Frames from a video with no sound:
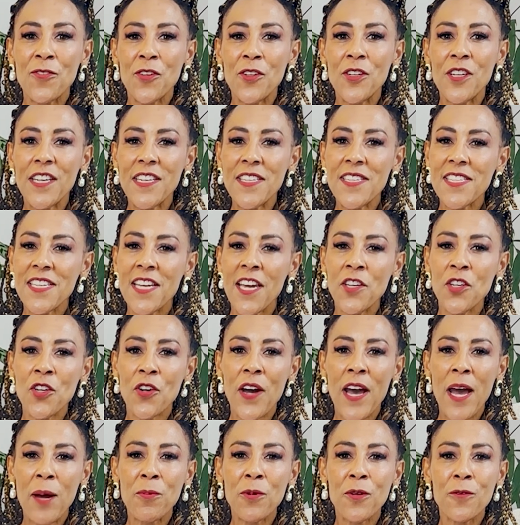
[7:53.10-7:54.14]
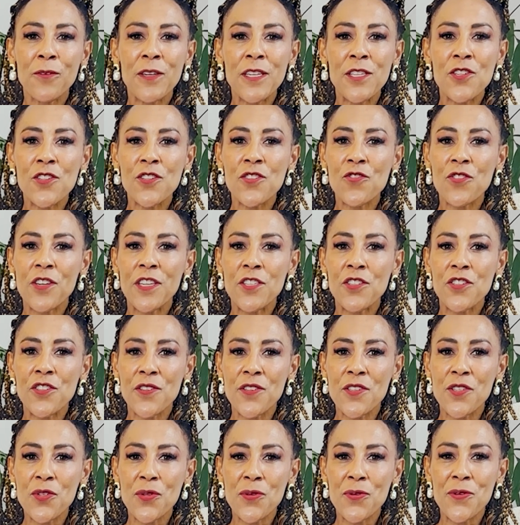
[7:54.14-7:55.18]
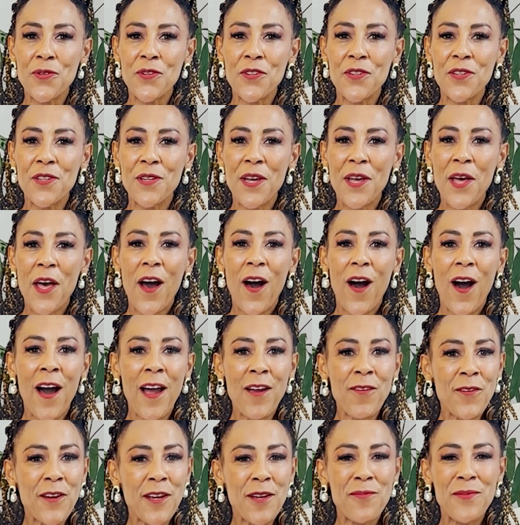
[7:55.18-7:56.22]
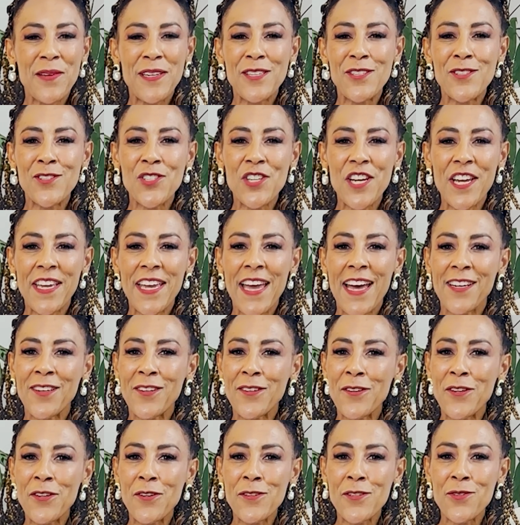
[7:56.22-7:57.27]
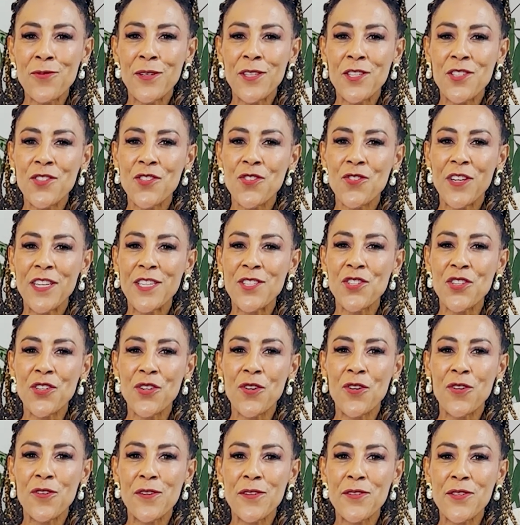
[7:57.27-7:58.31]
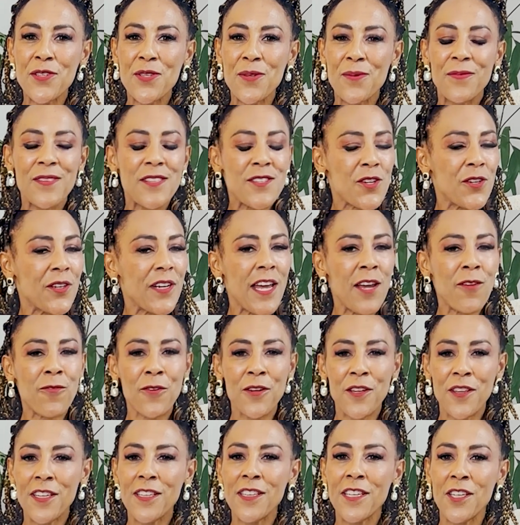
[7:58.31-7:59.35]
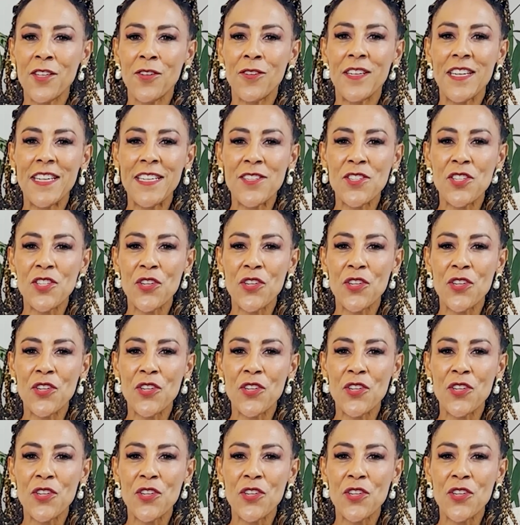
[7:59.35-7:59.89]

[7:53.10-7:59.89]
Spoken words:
you need to get your APRA registration sorted, I recommend you check out our nurse registration course. It's got everything that you need to